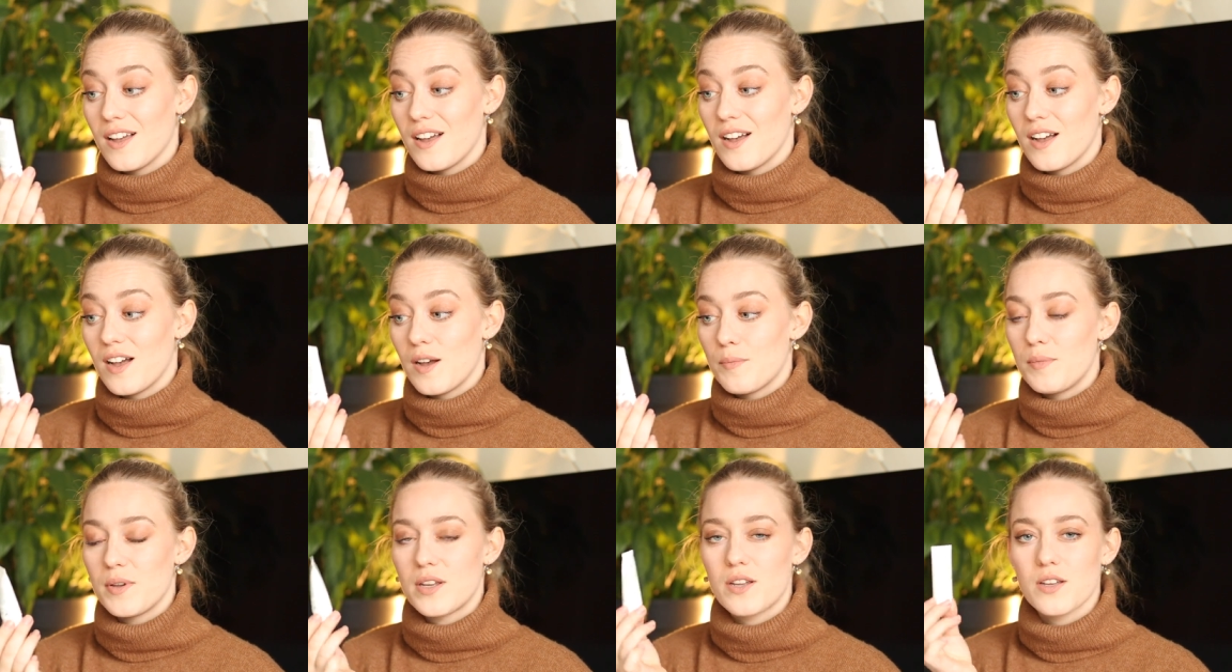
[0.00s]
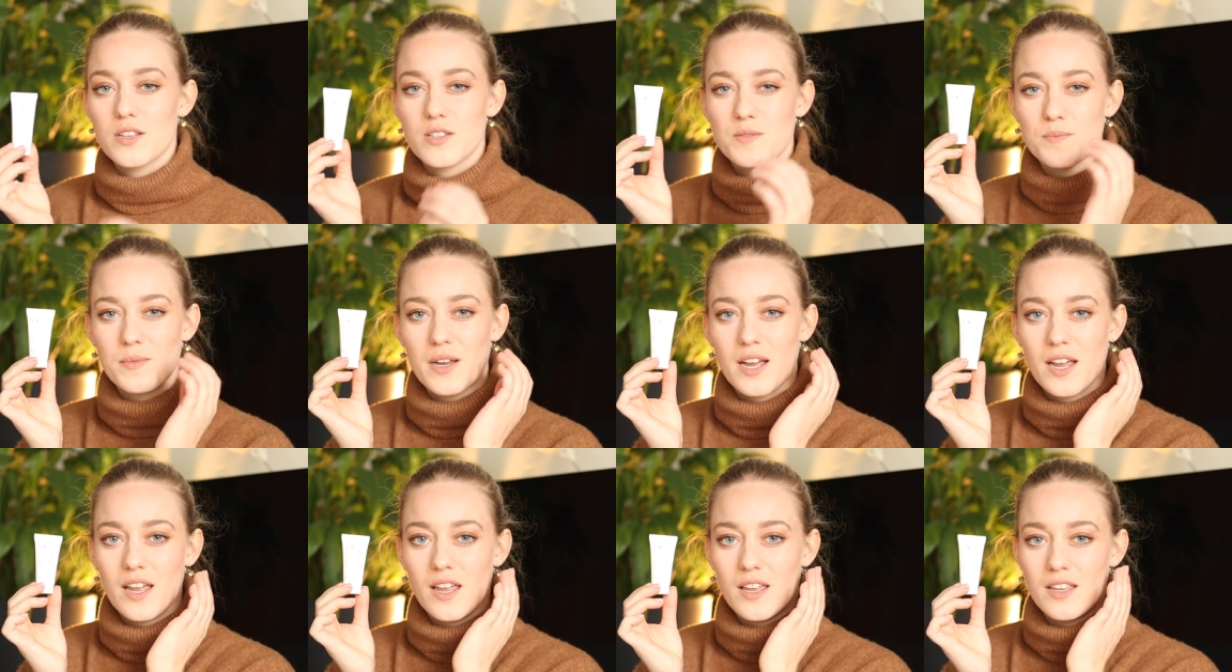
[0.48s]
Uh, because
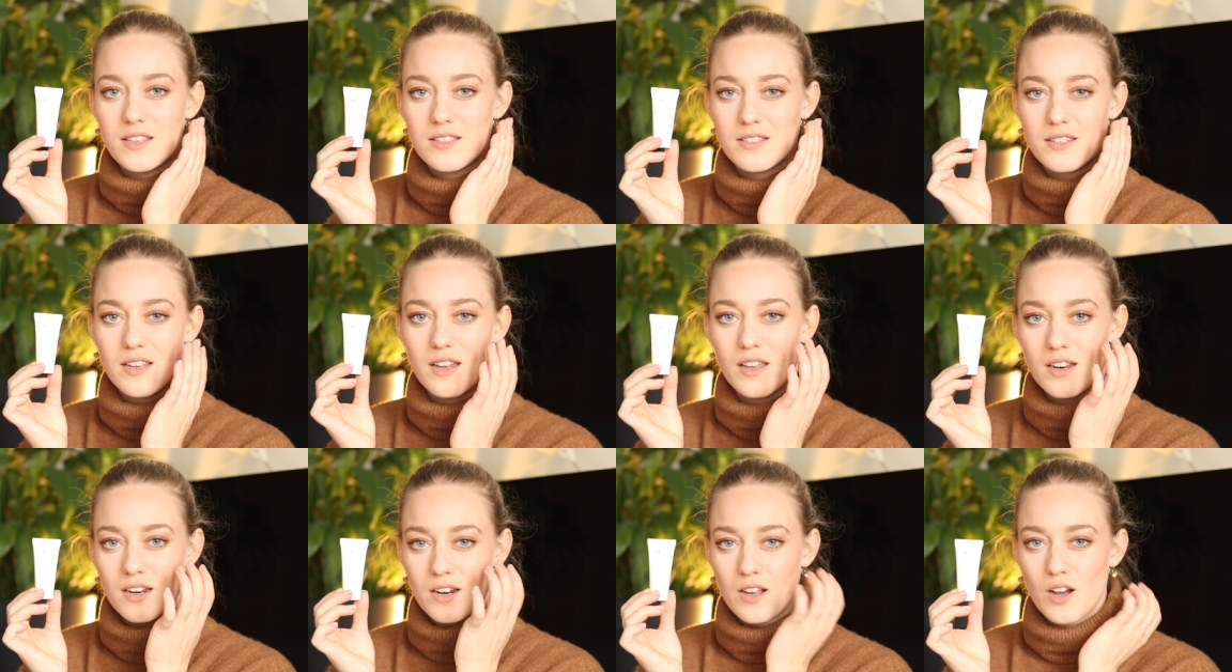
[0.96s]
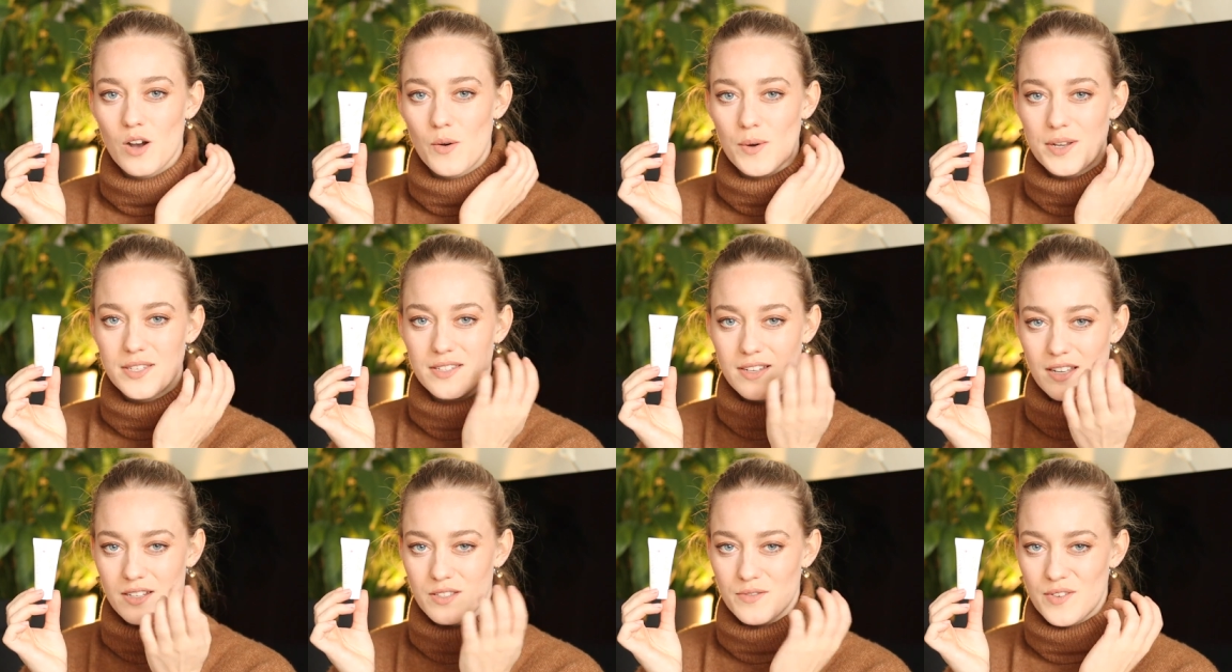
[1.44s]
my skin
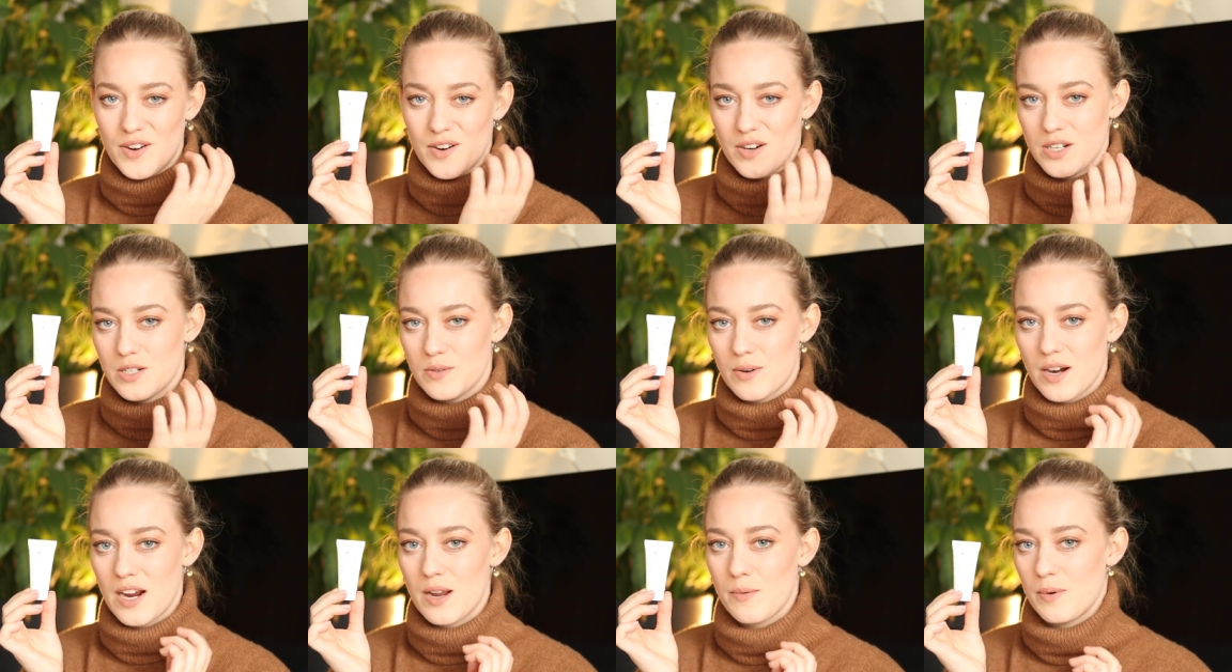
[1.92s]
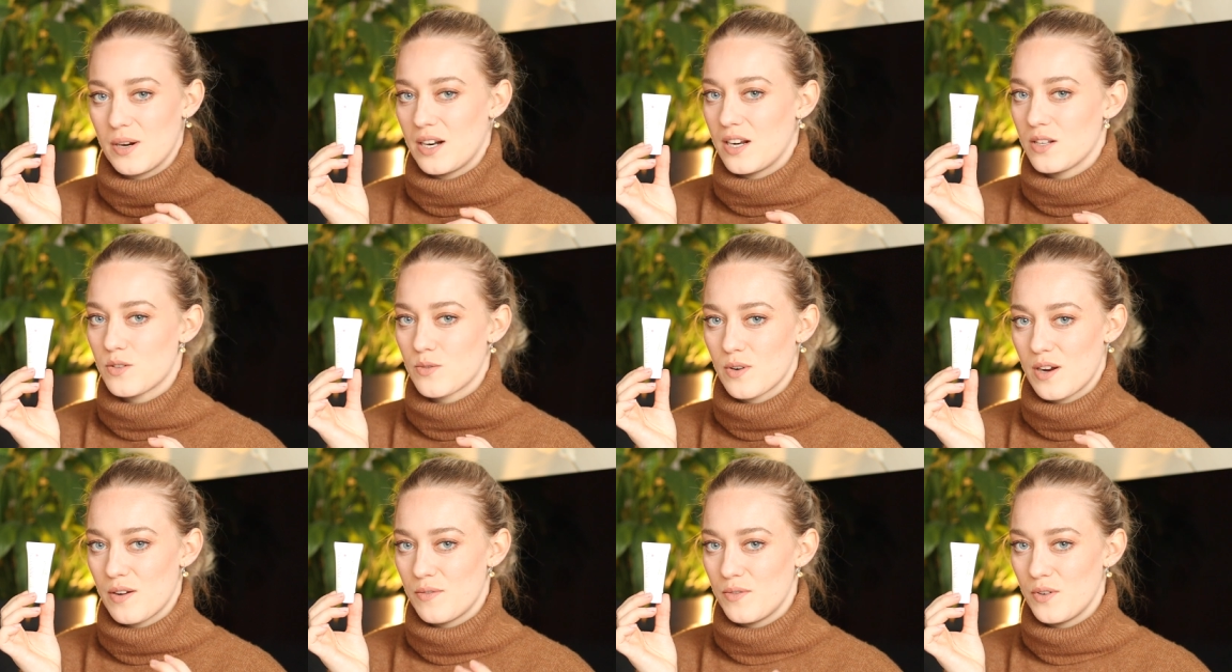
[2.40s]
always gets very dry when I
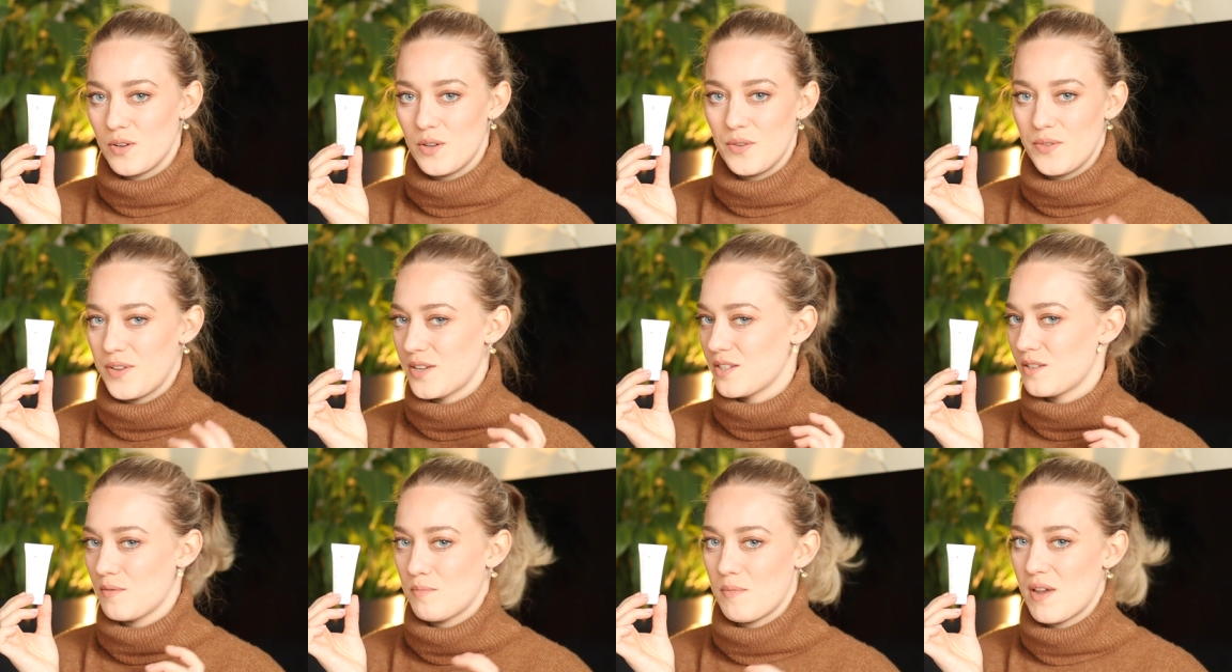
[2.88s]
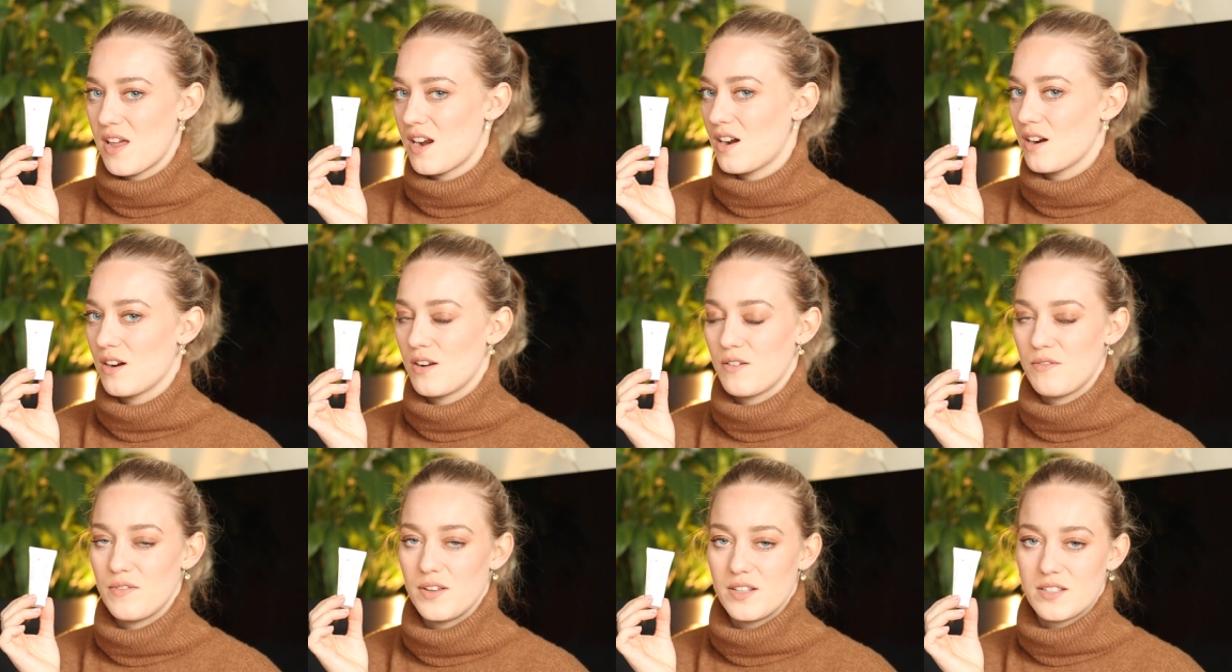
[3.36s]
travel, doesn't
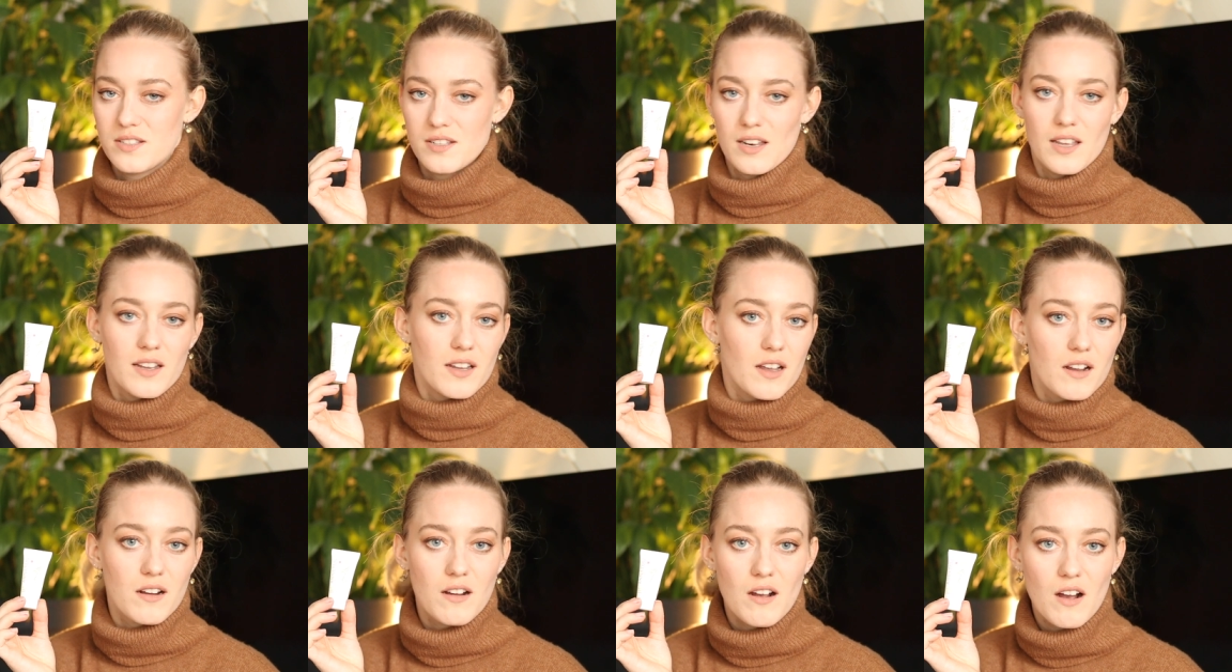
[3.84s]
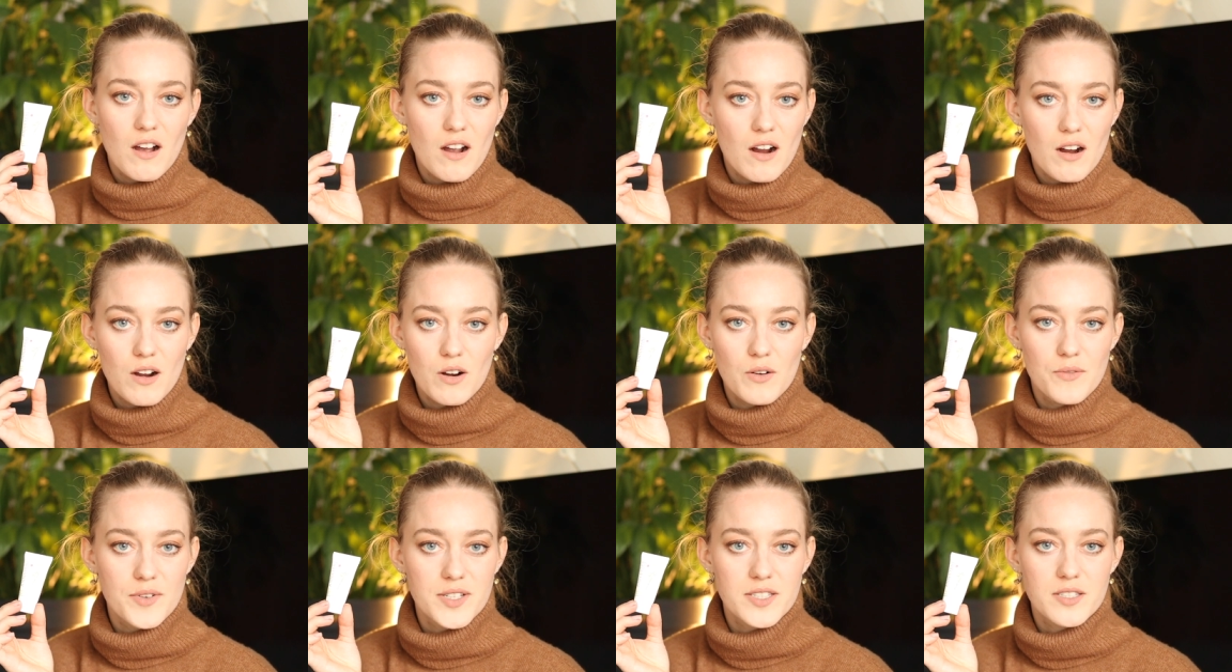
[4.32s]
matter if it's like a
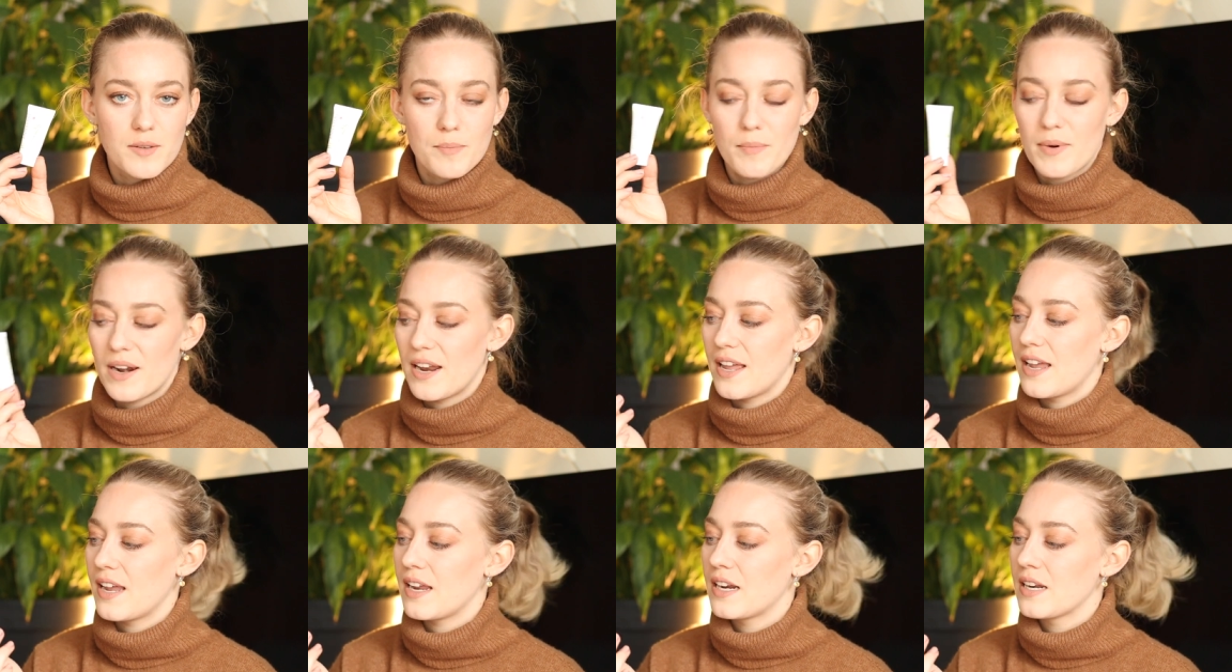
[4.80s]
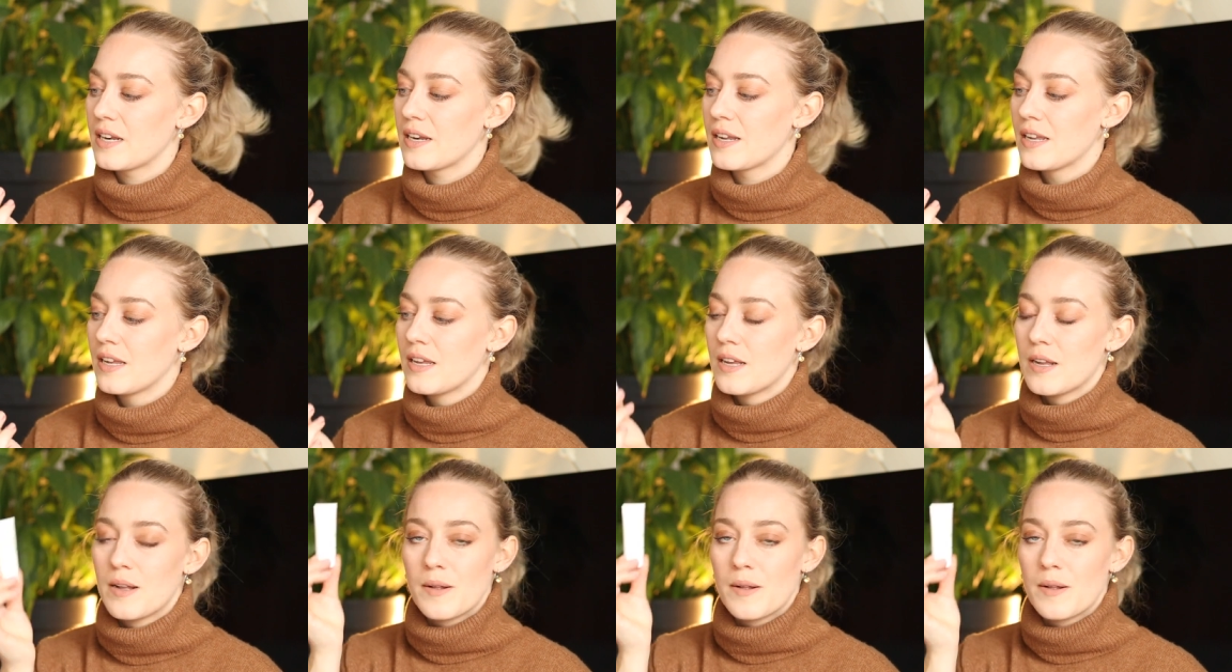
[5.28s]
car or if it's a plane.